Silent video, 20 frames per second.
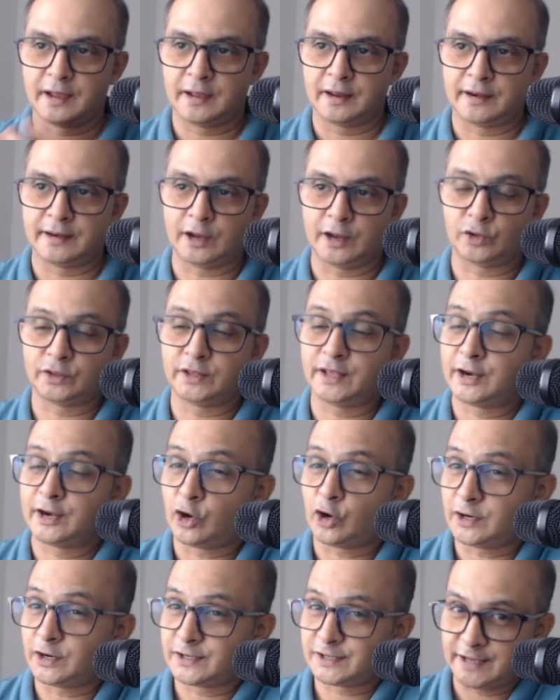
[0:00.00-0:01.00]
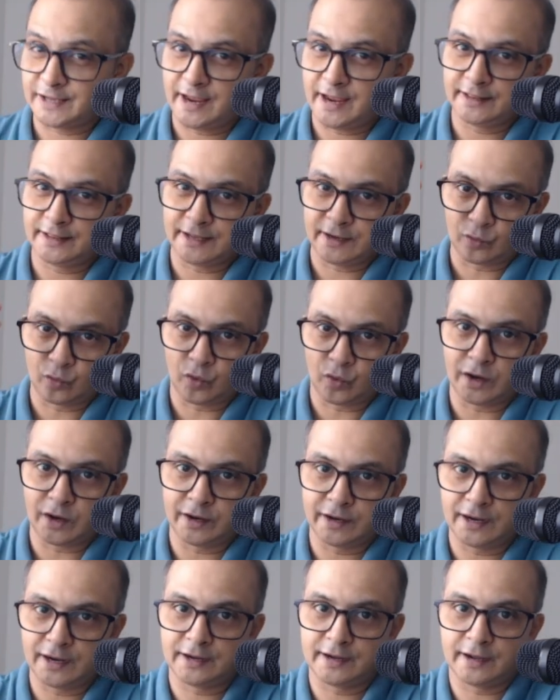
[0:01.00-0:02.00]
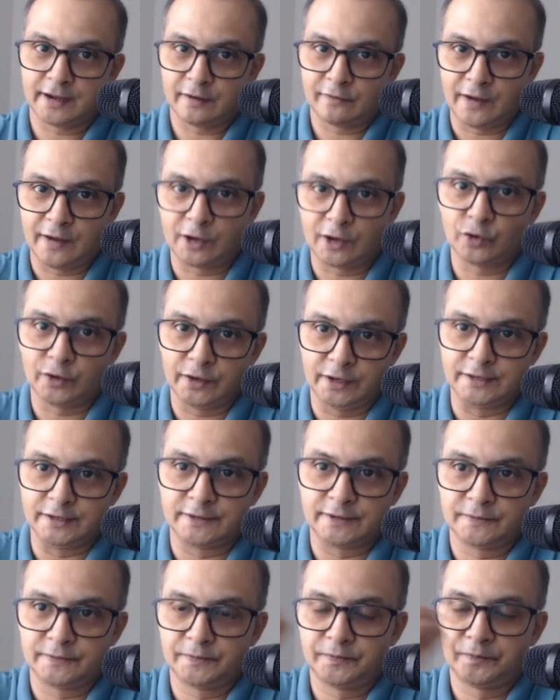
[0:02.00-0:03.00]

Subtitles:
Now they're not saying that what delta value is,